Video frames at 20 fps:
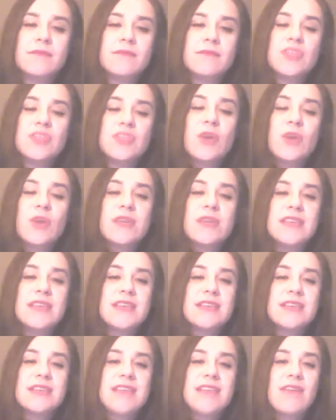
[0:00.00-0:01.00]
Jonah
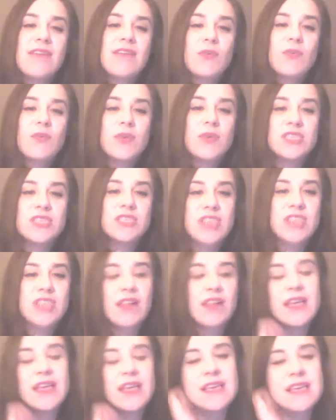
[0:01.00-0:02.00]
says David was
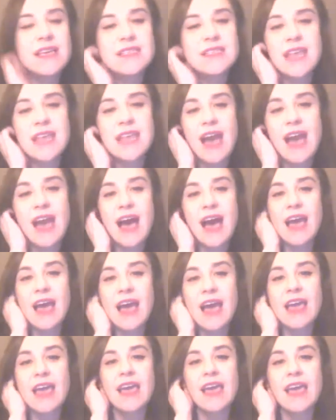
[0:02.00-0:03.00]
jealous, and
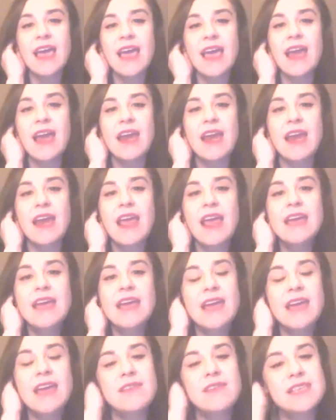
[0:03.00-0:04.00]

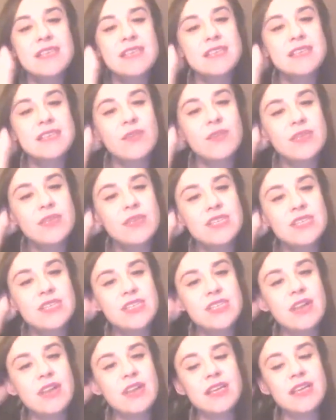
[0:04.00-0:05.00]
David says he wasn't
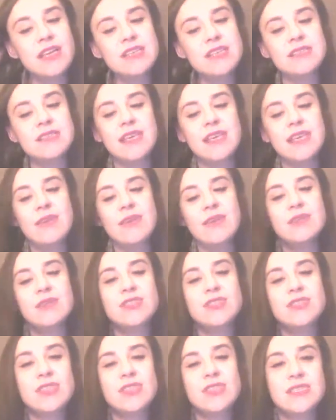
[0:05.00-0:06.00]
jealous. He
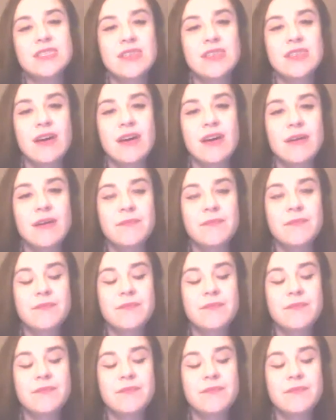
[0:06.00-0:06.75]
was just, Jonah